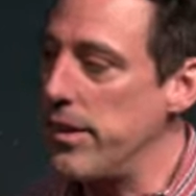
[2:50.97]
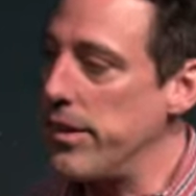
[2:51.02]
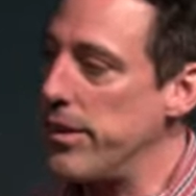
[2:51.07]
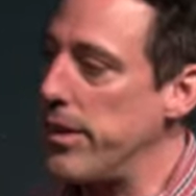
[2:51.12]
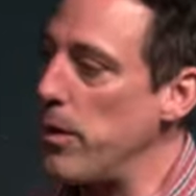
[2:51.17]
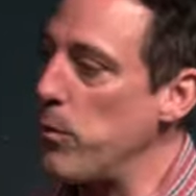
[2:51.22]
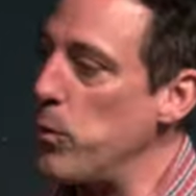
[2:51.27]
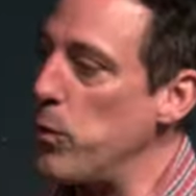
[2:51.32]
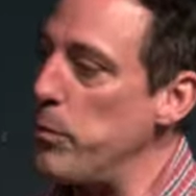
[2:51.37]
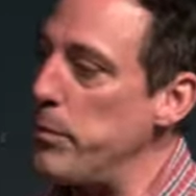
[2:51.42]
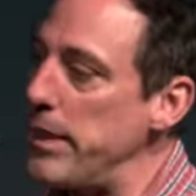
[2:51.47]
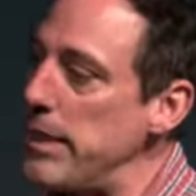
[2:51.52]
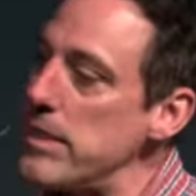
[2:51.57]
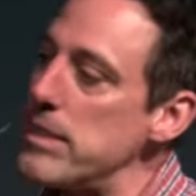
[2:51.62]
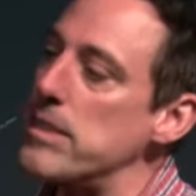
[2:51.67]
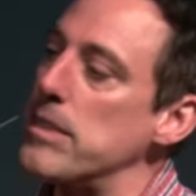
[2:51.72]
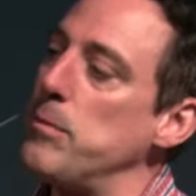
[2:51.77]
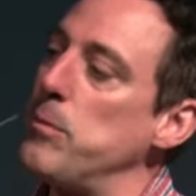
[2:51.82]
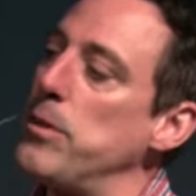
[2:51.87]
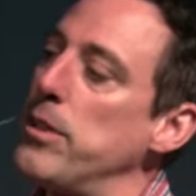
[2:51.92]
there will be
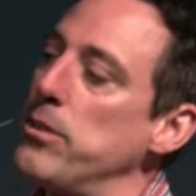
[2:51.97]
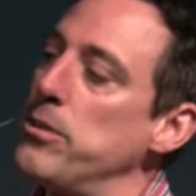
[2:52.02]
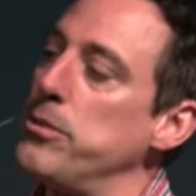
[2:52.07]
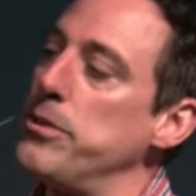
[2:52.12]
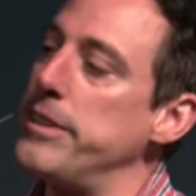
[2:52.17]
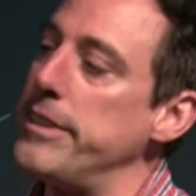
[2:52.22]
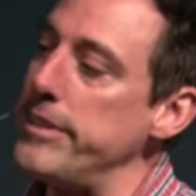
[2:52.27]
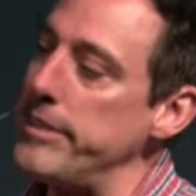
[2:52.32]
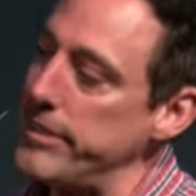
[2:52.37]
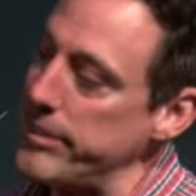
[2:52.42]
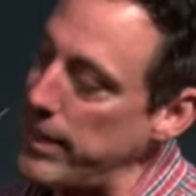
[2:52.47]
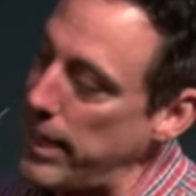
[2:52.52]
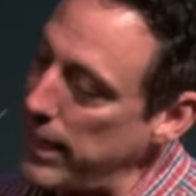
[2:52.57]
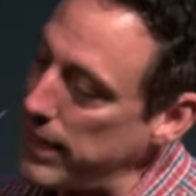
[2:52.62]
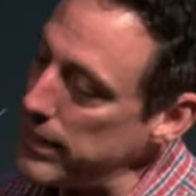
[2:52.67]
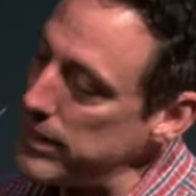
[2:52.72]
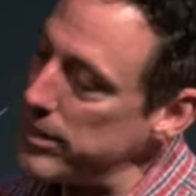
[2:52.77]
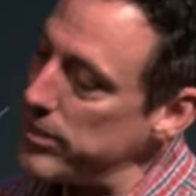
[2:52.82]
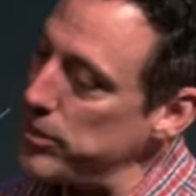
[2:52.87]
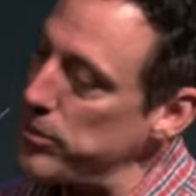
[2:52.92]
someone who
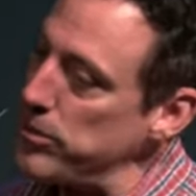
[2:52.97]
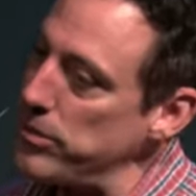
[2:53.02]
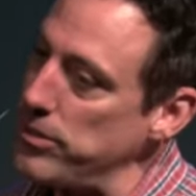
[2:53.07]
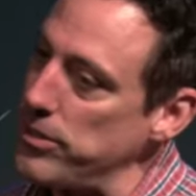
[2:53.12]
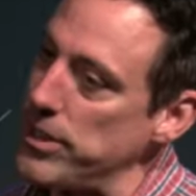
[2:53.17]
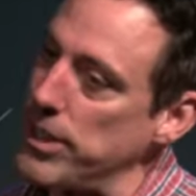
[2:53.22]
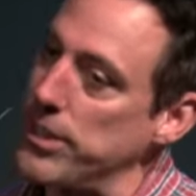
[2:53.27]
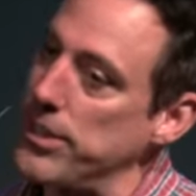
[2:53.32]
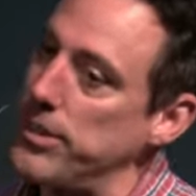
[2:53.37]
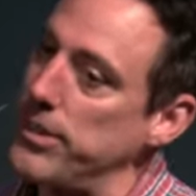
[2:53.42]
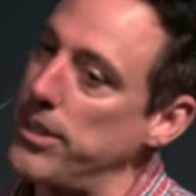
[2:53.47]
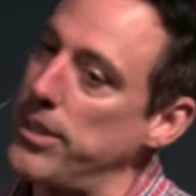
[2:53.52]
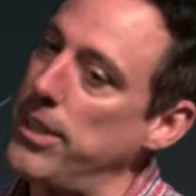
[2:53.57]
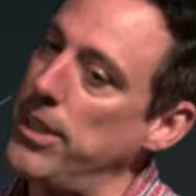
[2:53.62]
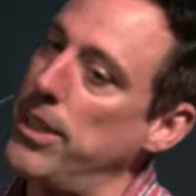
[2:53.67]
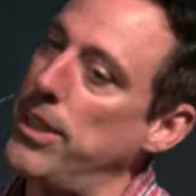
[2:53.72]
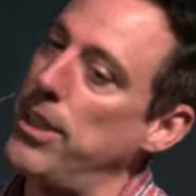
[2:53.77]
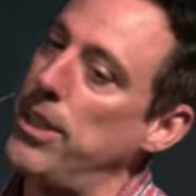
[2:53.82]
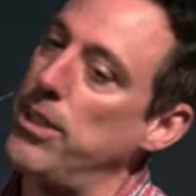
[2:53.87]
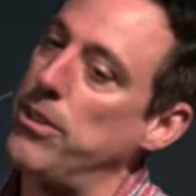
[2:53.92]
decides to sit
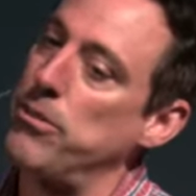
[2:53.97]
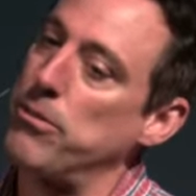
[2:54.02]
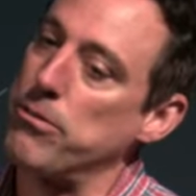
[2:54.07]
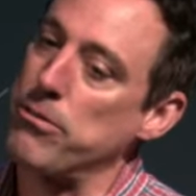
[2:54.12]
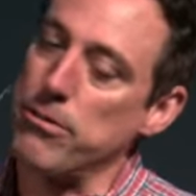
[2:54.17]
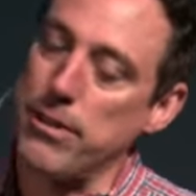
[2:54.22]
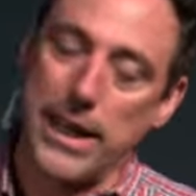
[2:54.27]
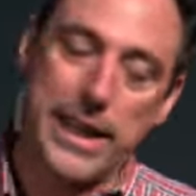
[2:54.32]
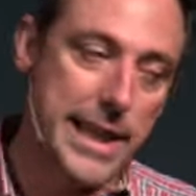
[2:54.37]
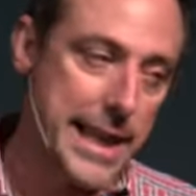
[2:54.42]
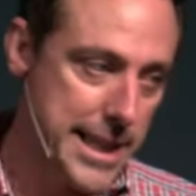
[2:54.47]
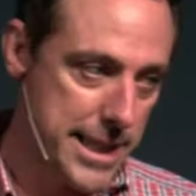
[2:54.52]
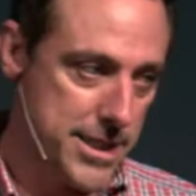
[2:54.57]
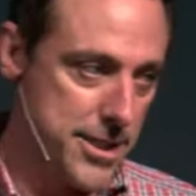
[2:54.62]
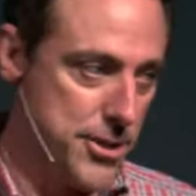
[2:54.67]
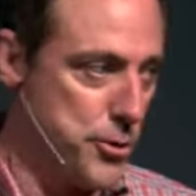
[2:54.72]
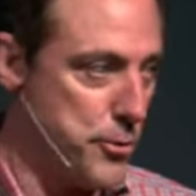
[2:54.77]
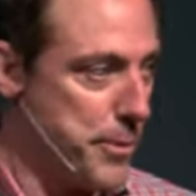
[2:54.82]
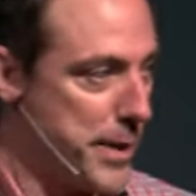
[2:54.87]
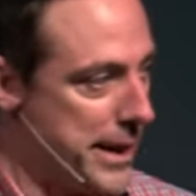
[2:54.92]
right next
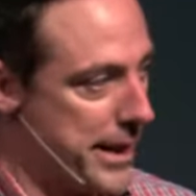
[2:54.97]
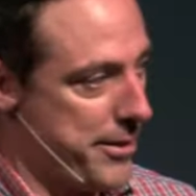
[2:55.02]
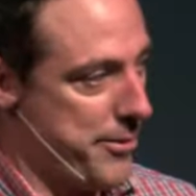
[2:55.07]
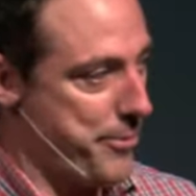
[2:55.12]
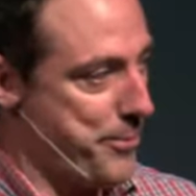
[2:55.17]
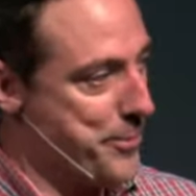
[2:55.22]
to me.